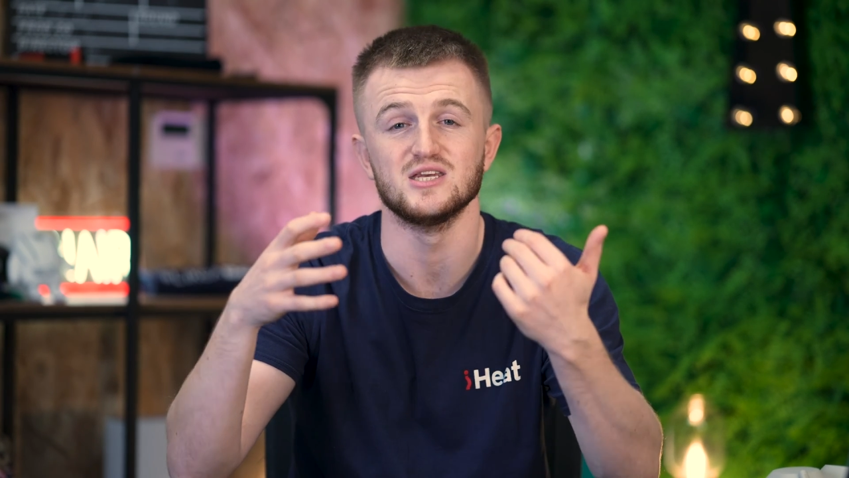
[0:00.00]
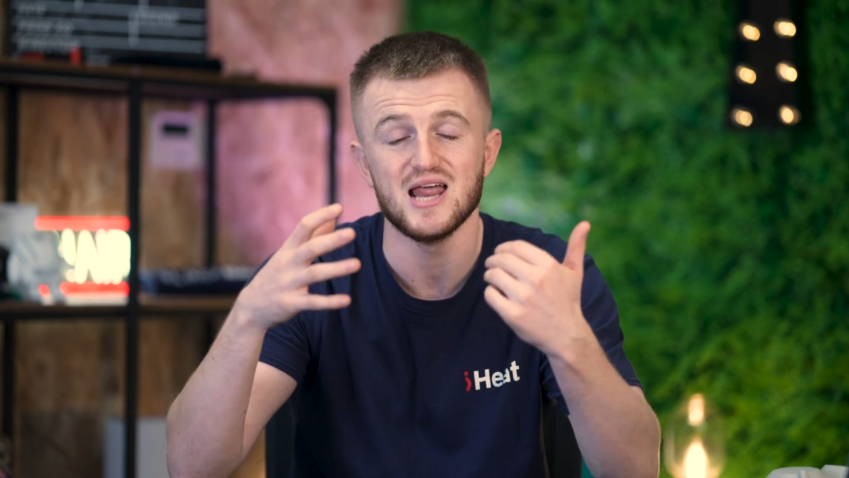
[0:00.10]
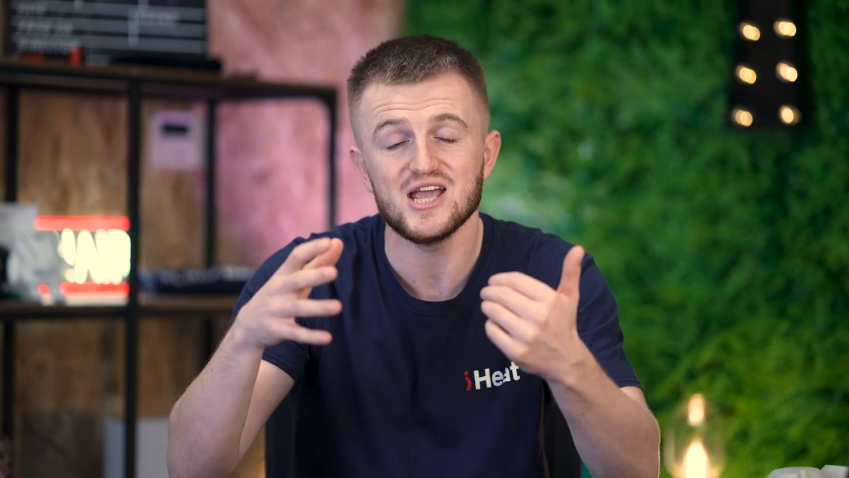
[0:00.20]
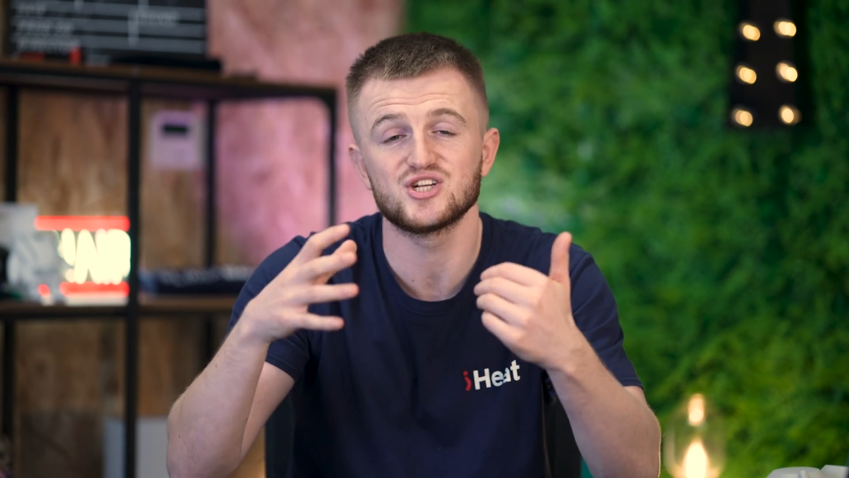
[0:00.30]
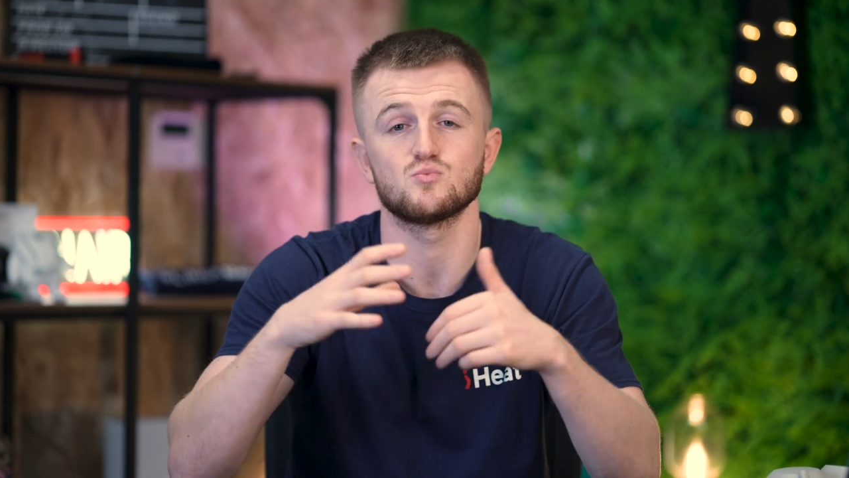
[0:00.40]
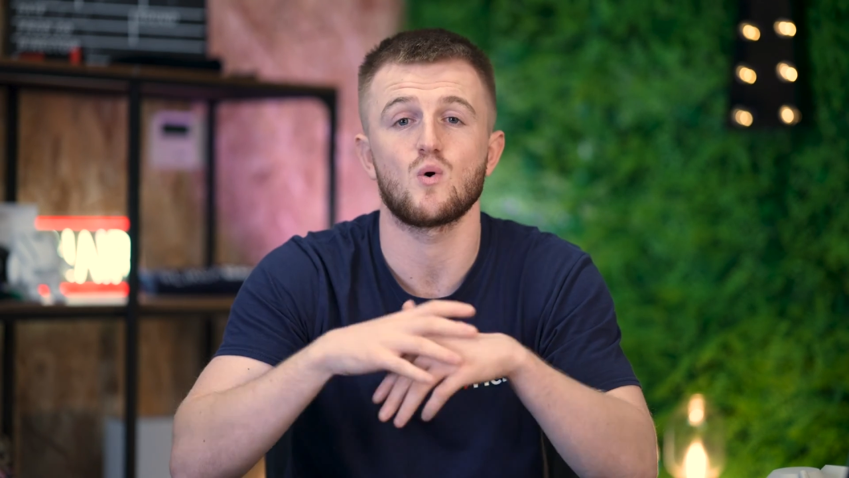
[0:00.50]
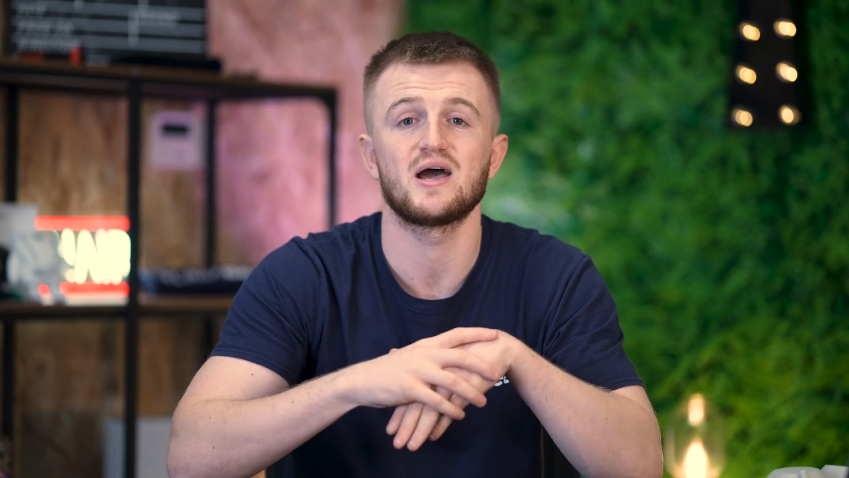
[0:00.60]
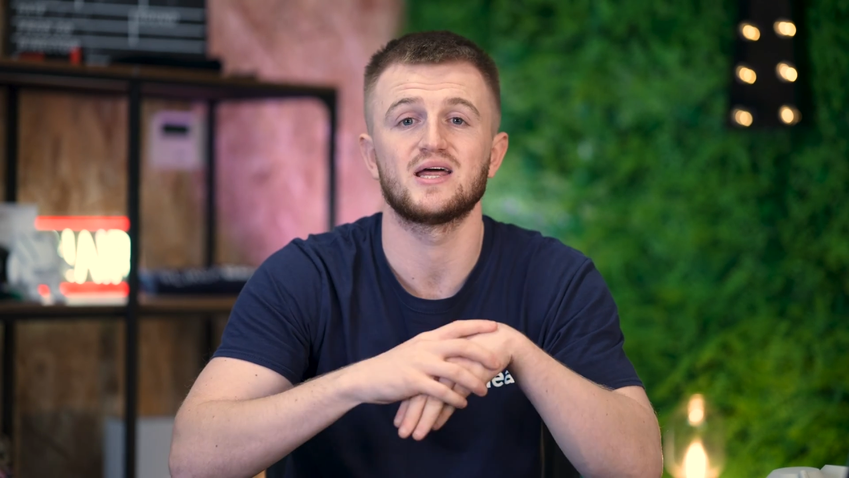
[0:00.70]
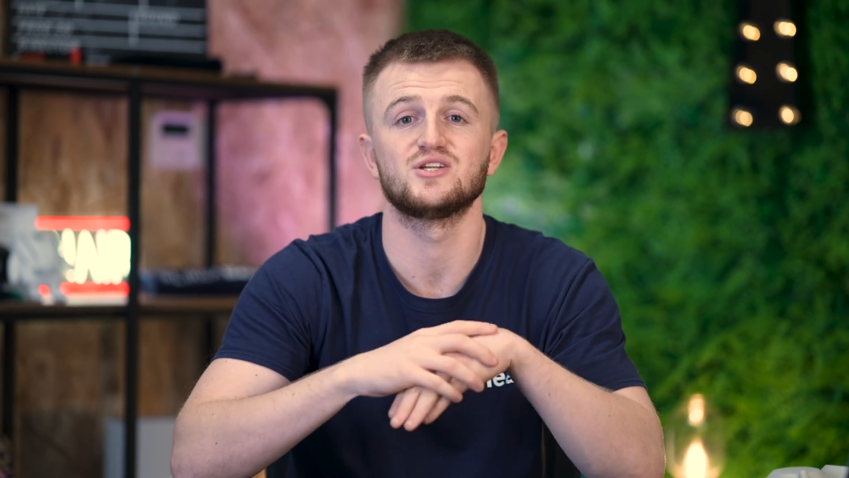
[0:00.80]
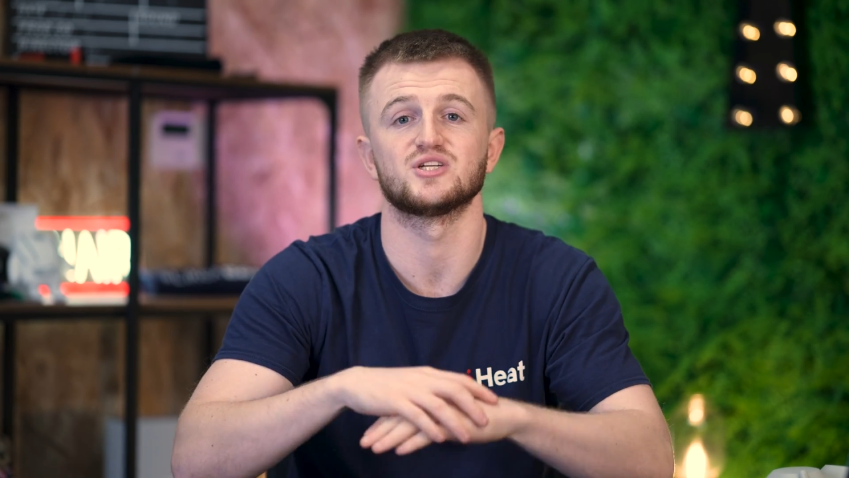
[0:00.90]

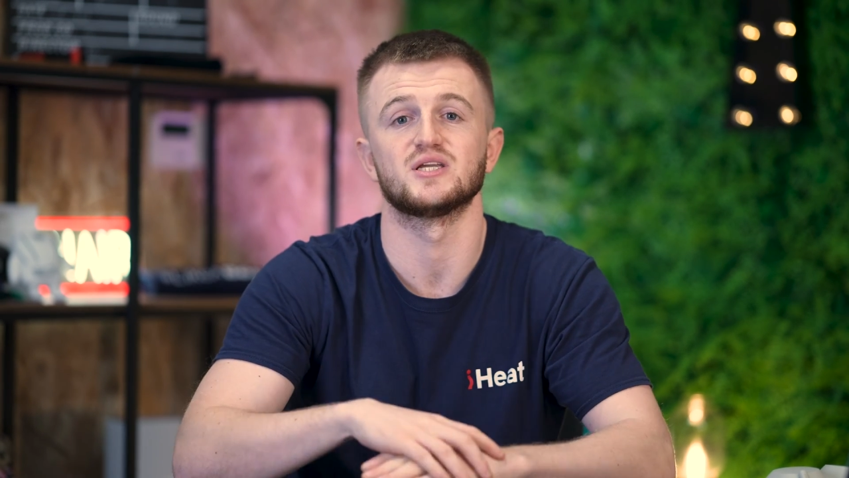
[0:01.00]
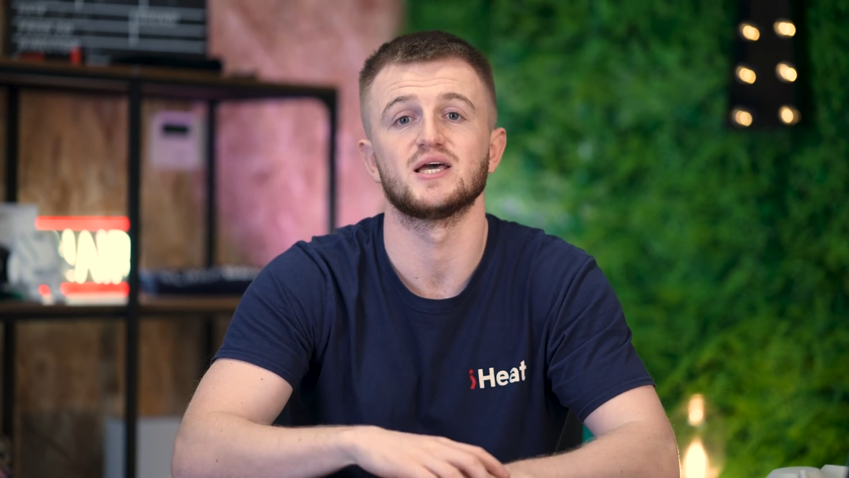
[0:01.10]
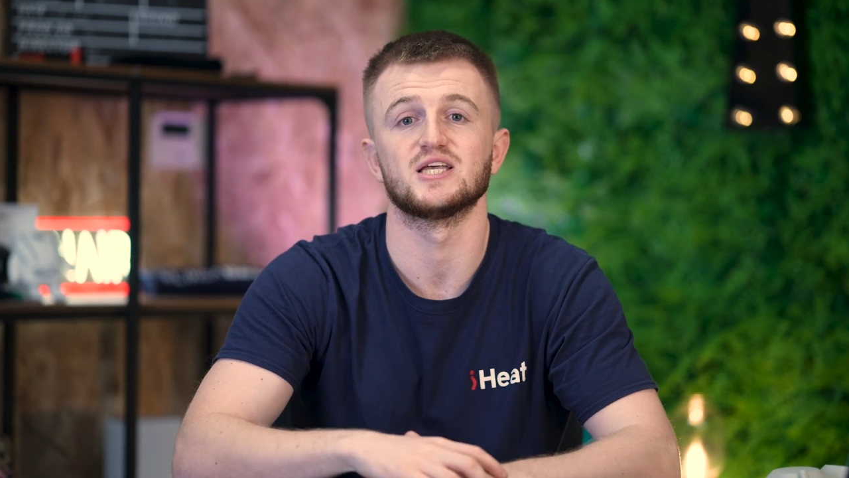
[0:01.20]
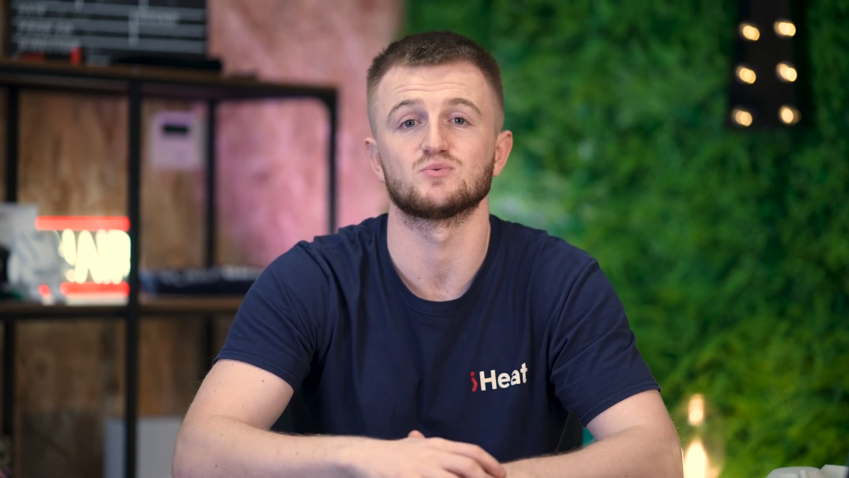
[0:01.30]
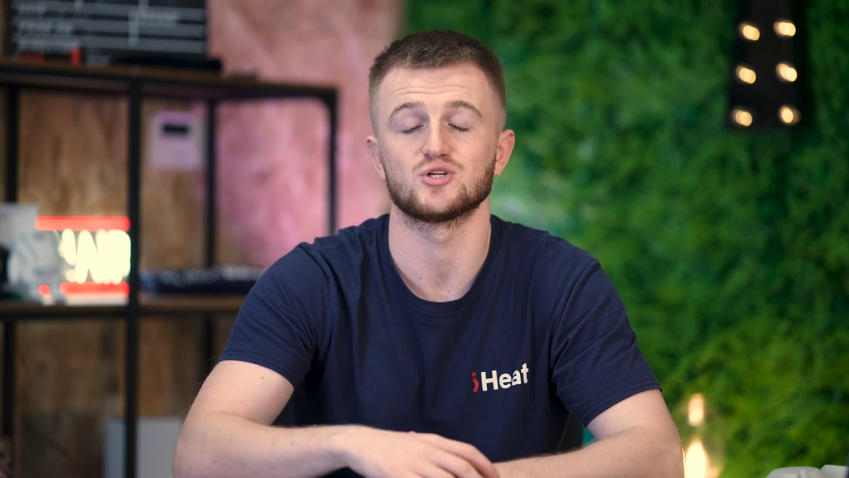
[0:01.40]
nationwide engineers